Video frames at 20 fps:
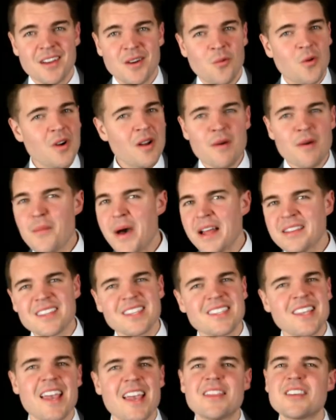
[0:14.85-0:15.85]
What I'm about to
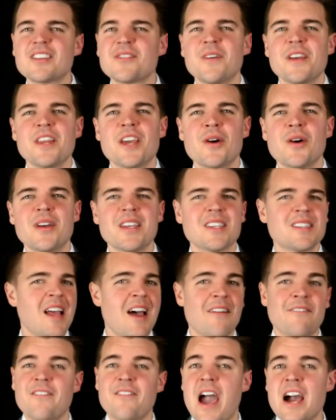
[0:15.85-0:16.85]
say in this video is
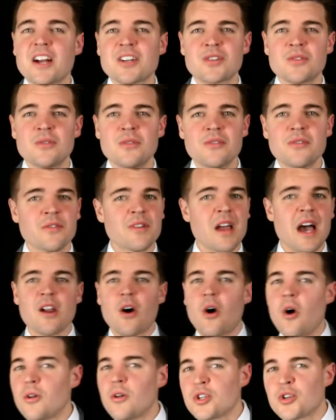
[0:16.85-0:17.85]
not factual, they're not
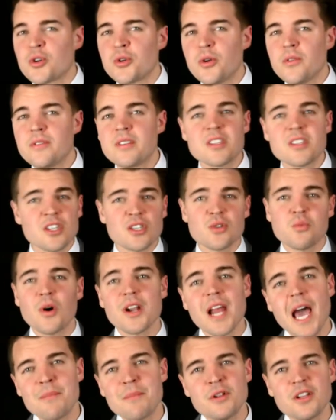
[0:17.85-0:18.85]
all truths, it's just what
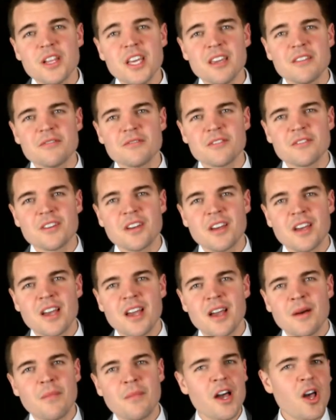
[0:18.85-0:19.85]
I believe.
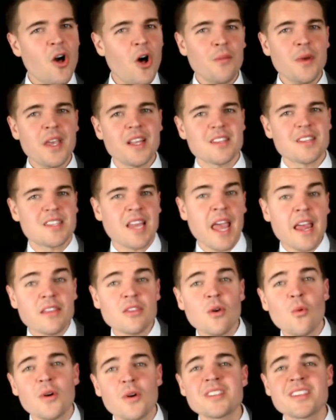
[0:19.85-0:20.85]
By all means, take
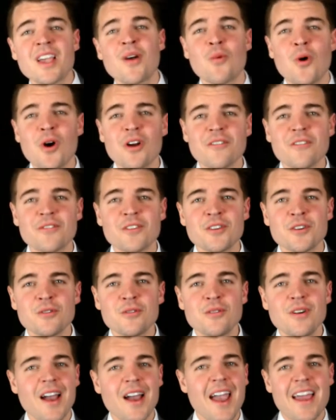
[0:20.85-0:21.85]
the ones that work for
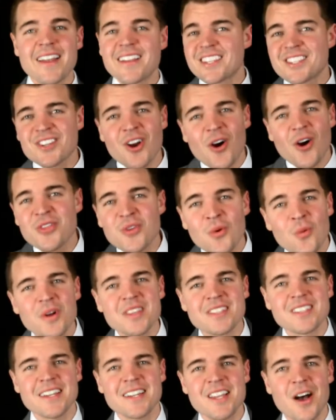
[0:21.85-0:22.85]
you and discard the
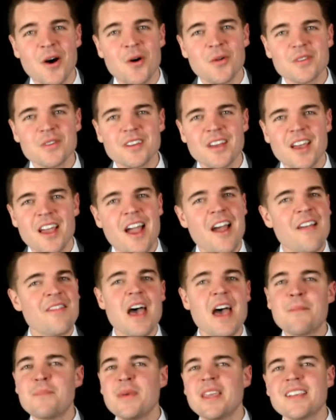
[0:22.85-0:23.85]
ones that don't.
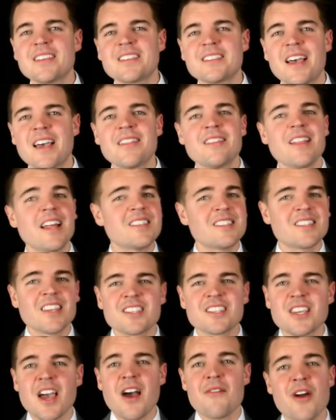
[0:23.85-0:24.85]
That being said, let's
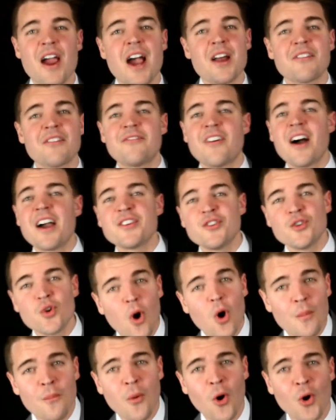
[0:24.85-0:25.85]
discover how to find
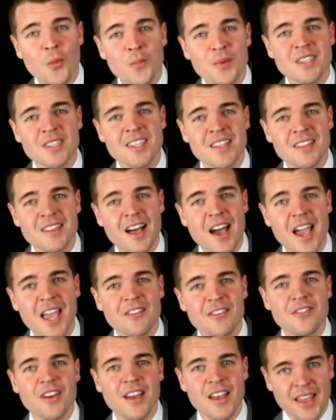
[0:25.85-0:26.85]
your purpose in
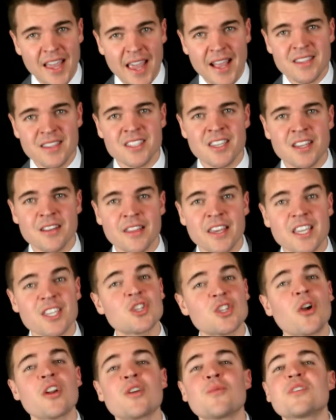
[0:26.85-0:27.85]
life instantly,
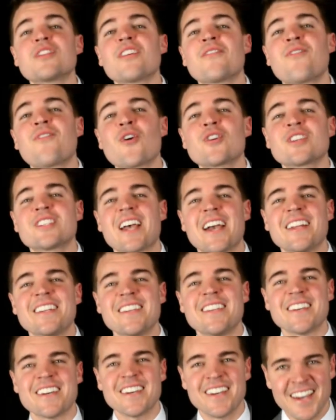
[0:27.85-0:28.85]
starting with the first
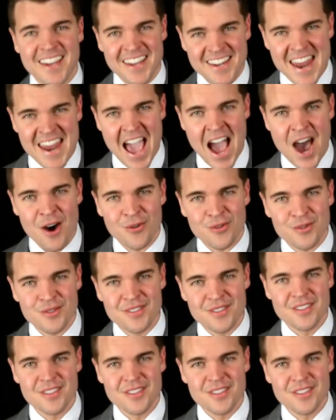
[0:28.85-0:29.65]
idea now.